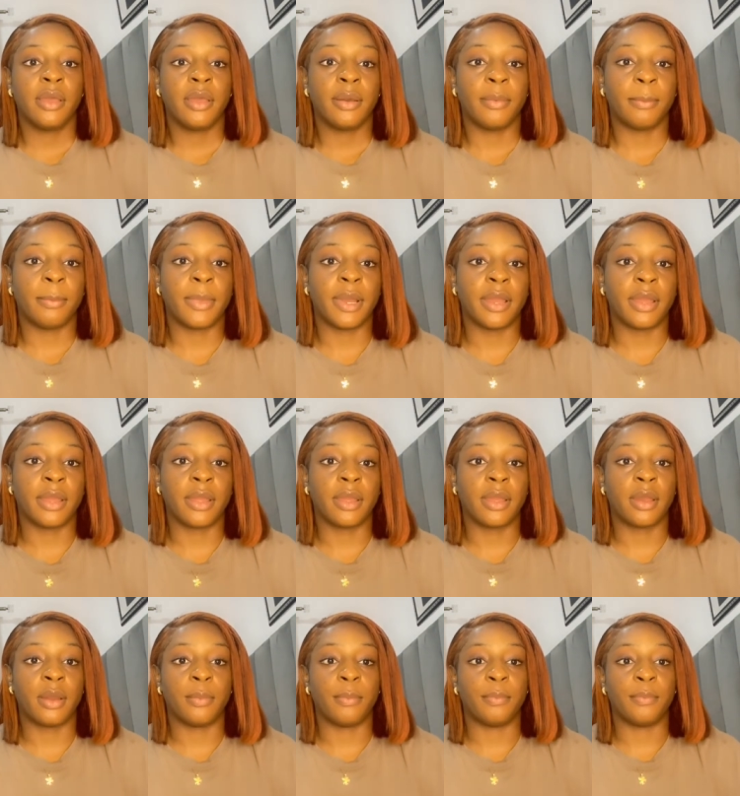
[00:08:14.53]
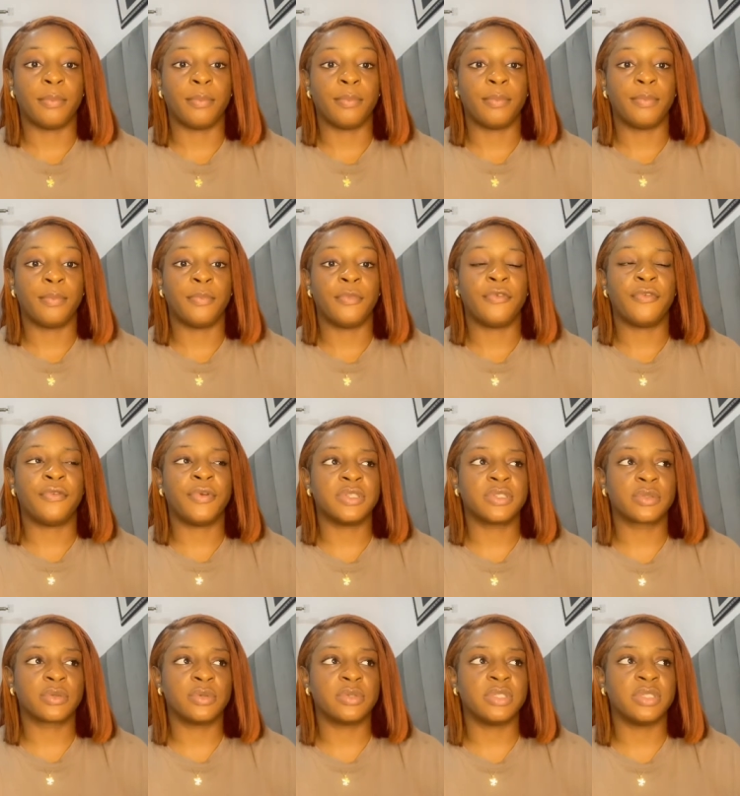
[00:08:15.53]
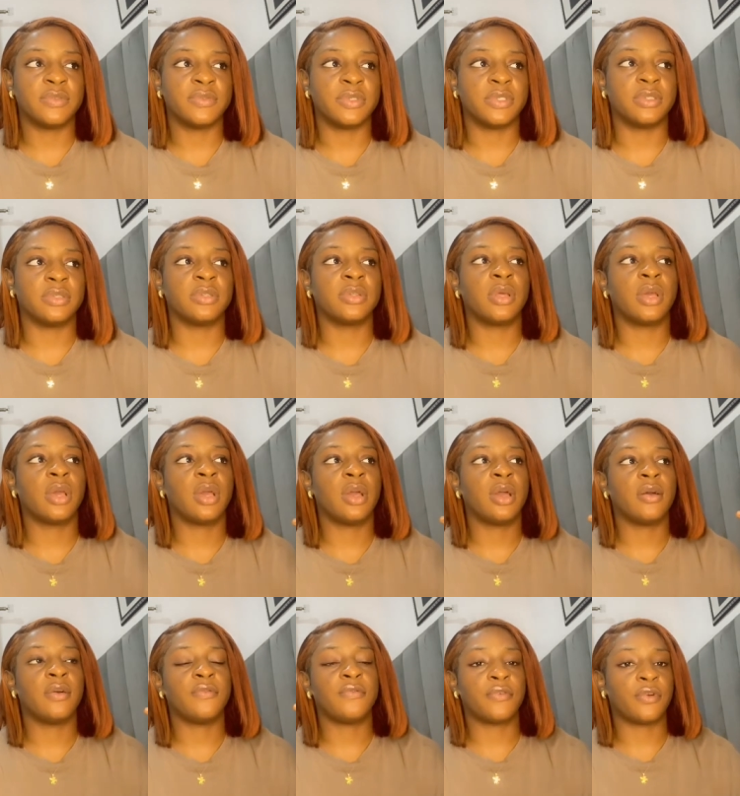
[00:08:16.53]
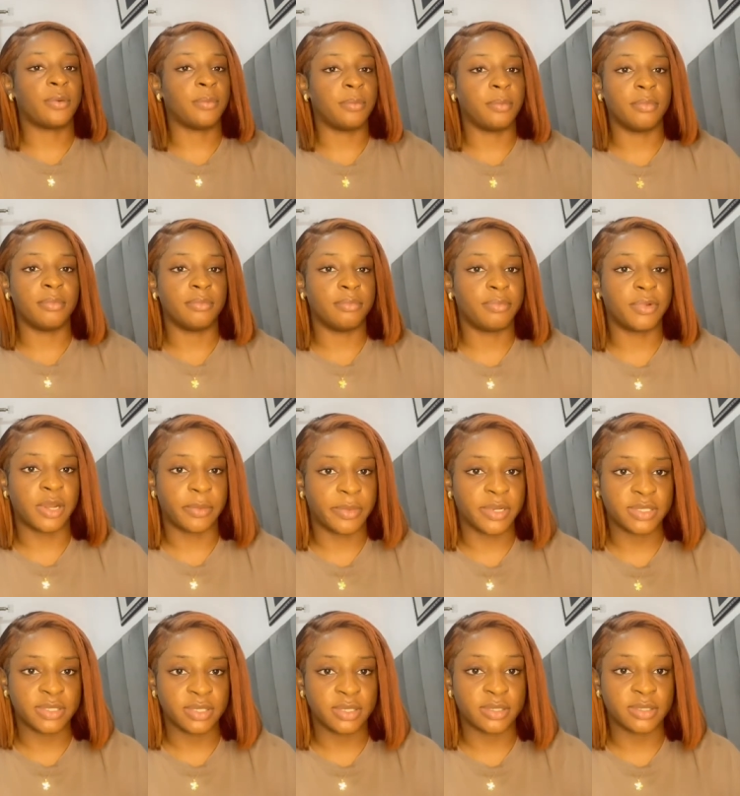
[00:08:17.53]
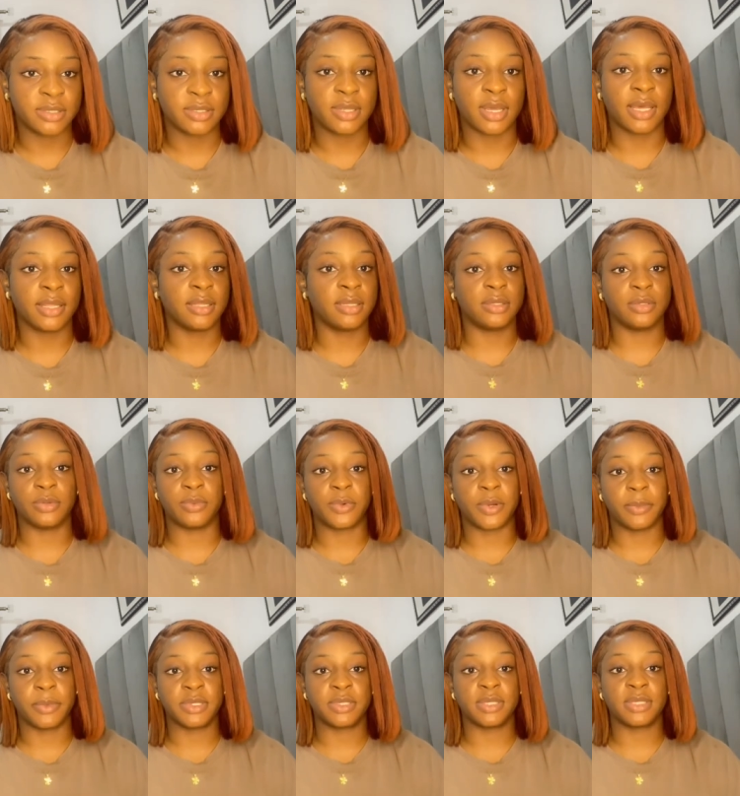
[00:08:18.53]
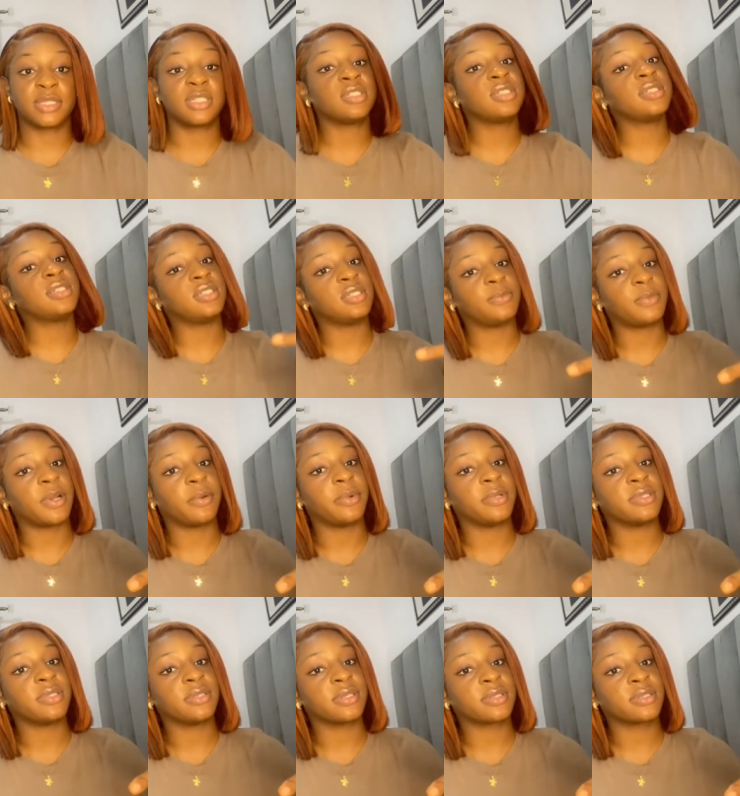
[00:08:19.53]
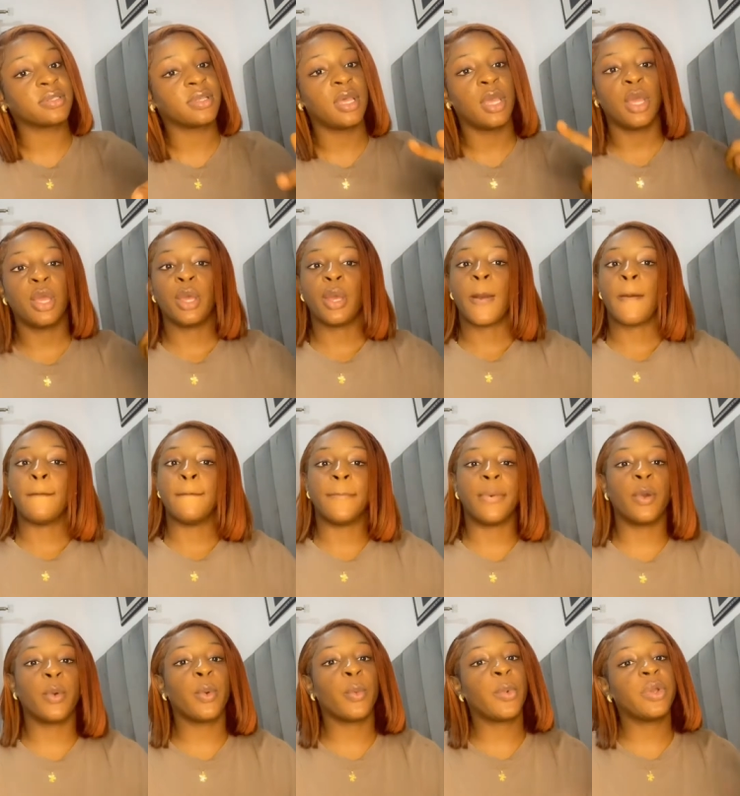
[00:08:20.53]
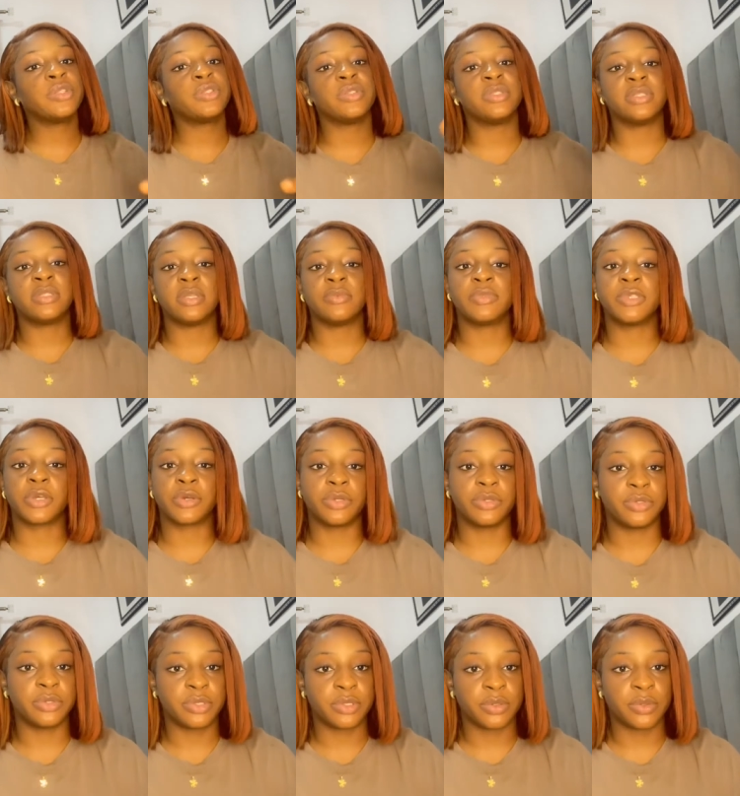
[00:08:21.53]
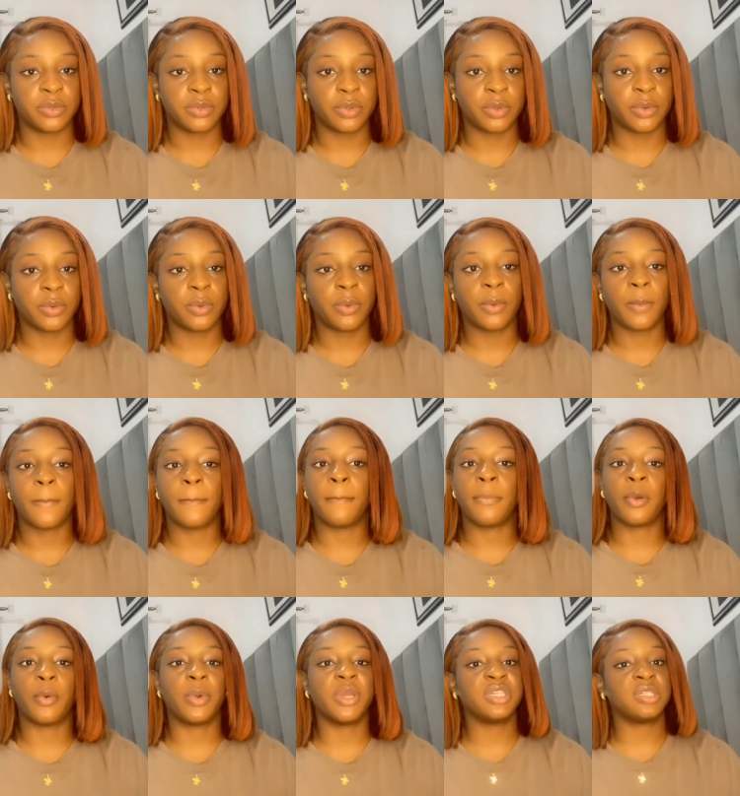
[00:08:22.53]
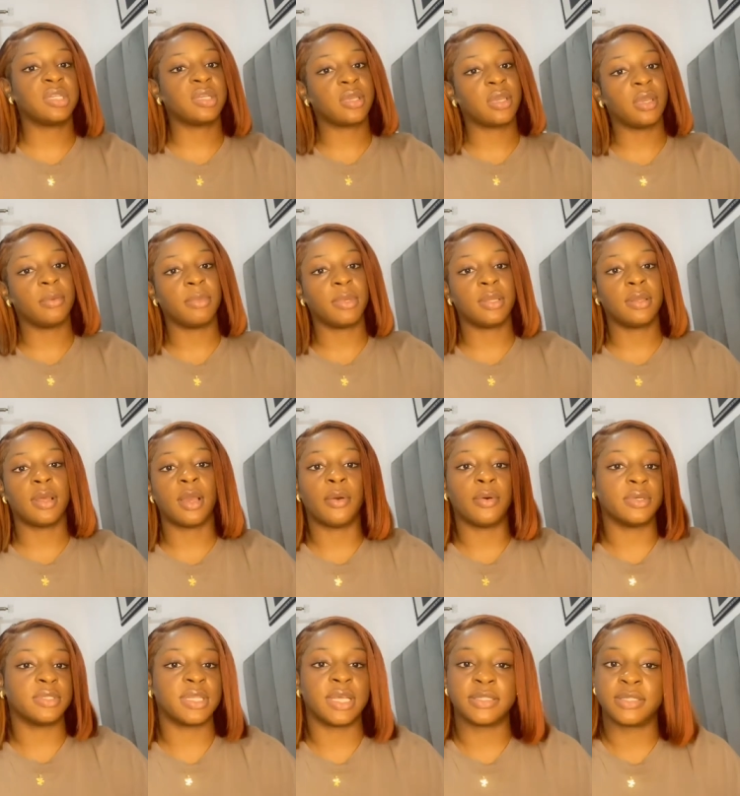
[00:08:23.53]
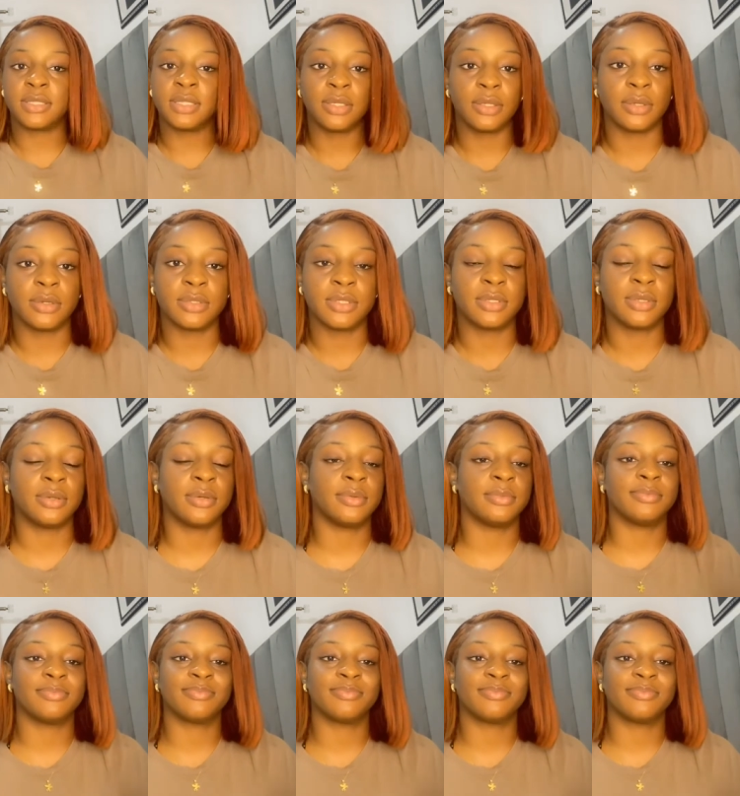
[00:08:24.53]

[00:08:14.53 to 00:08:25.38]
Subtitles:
my first school leaving from primary 6. I didn't do primary 6. She did primary 6. But we went to the same secondary school though. But when she came in, I was her senior. So,